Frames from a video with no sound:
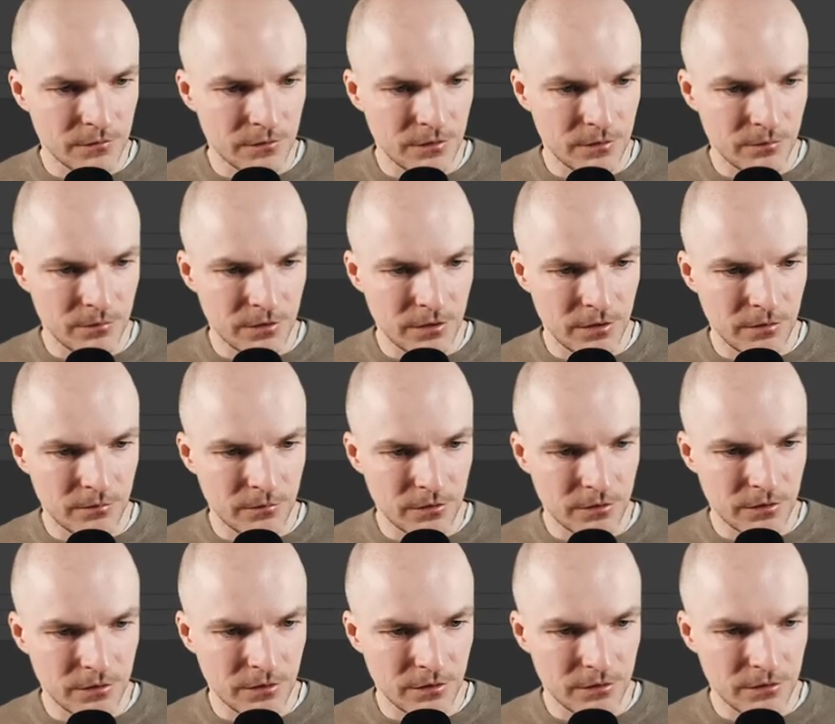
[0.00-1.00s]
Sometimes
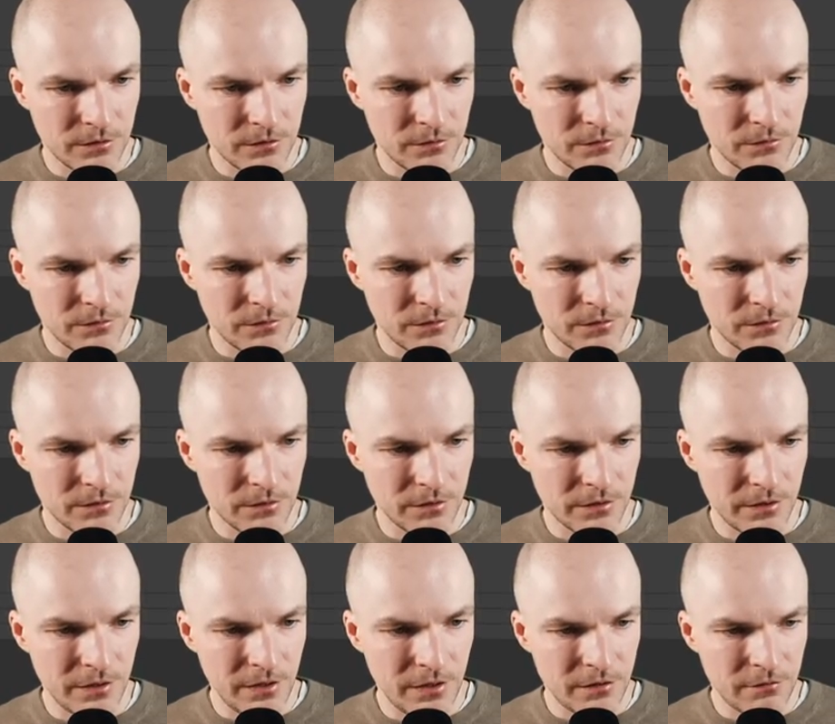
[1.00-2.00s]
I like to do things
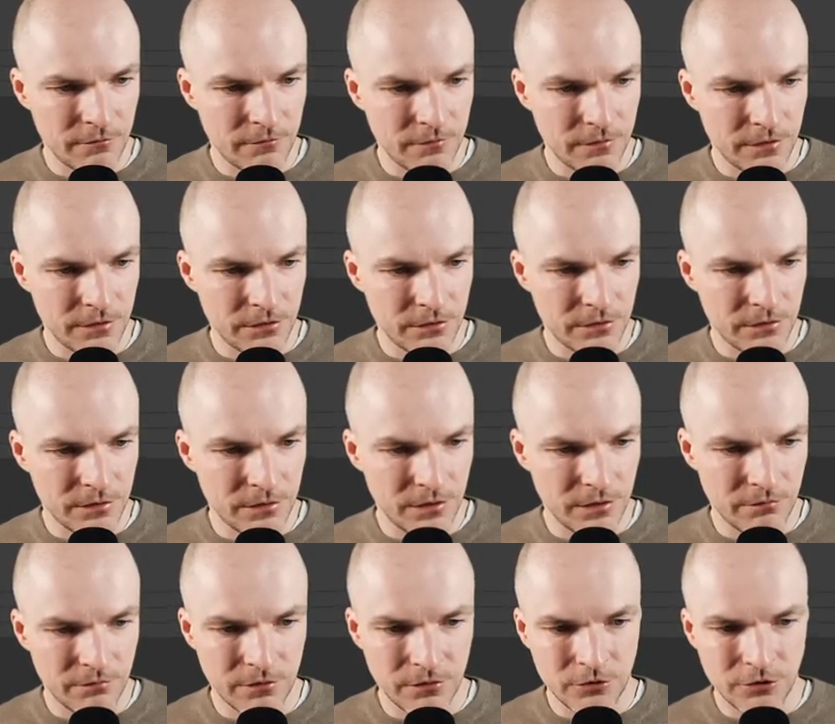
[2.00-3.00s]
like alpha to see
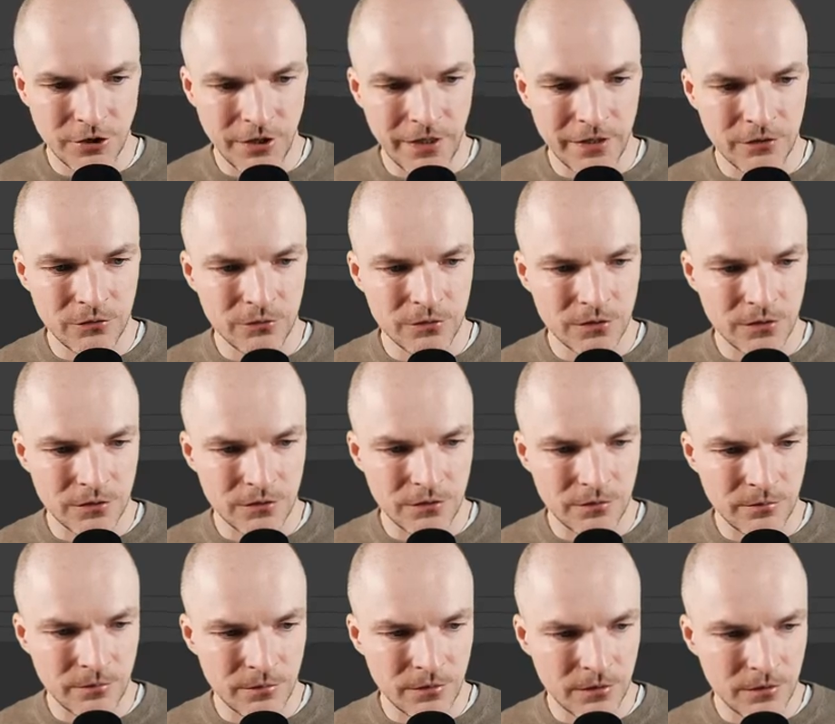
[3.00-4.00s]
if the shadows are
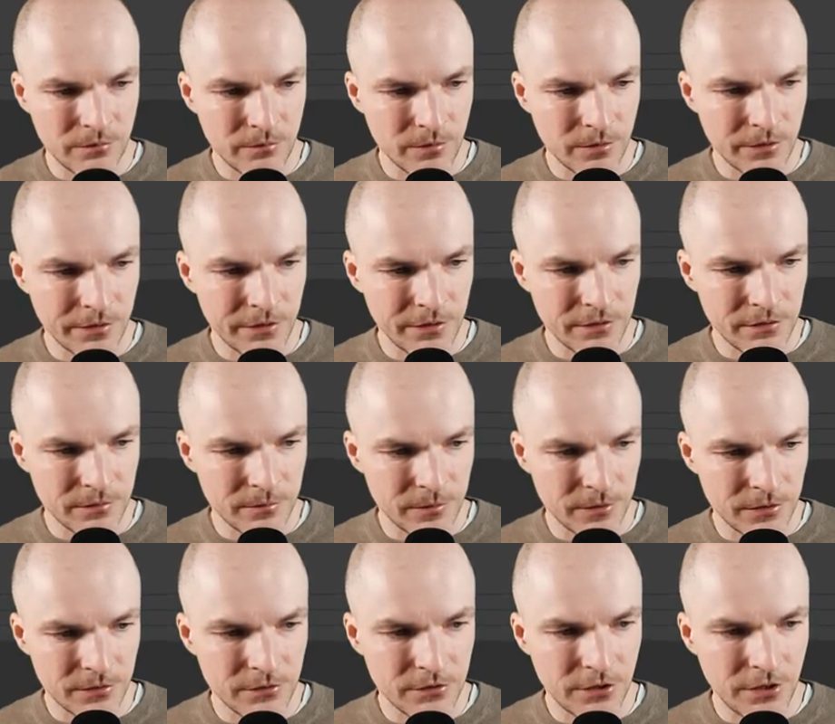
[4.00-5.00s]
in place
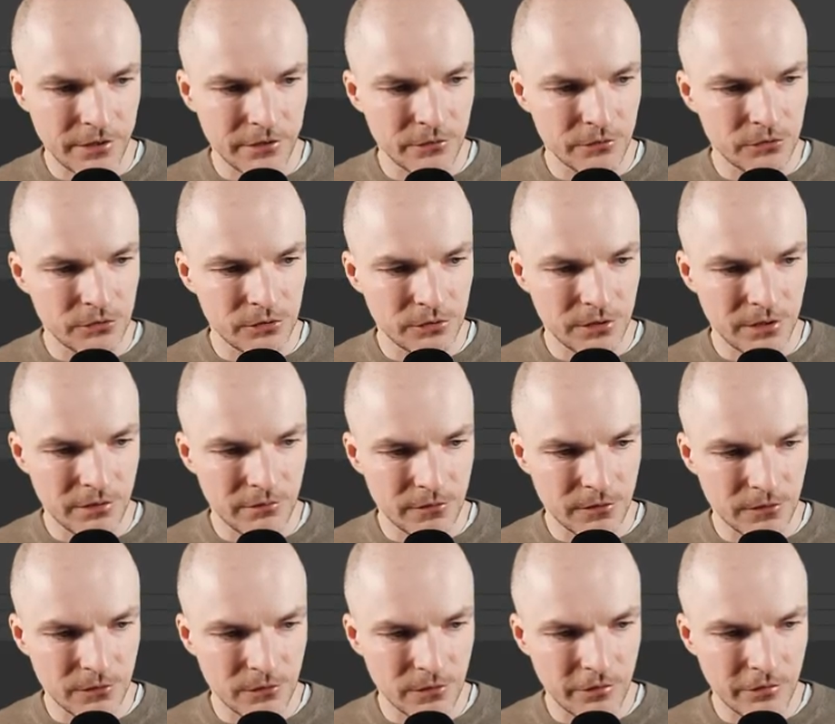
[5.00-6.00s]
because shadows should never
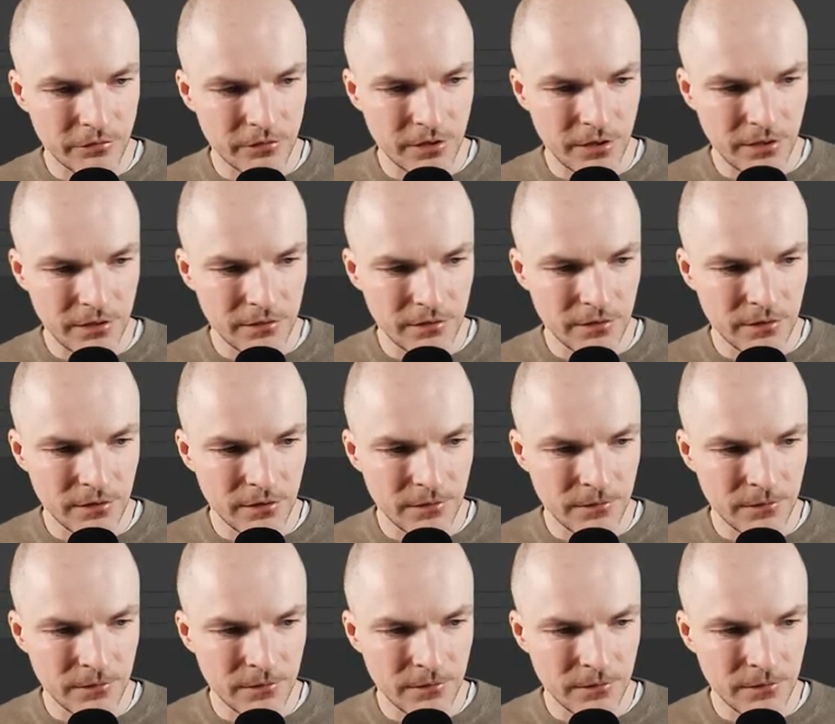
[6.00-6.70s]
go outside.